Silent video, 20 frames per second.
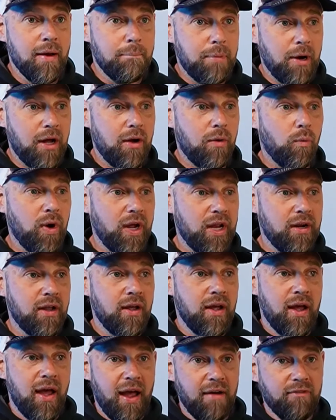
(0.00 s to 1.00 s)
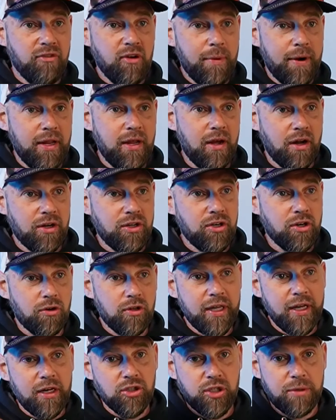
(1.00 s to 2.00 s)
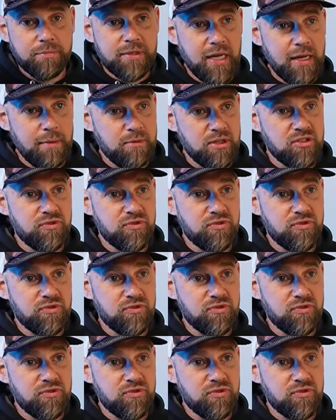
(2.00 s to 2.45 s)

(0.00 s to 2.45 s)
But when everybody on your leadership team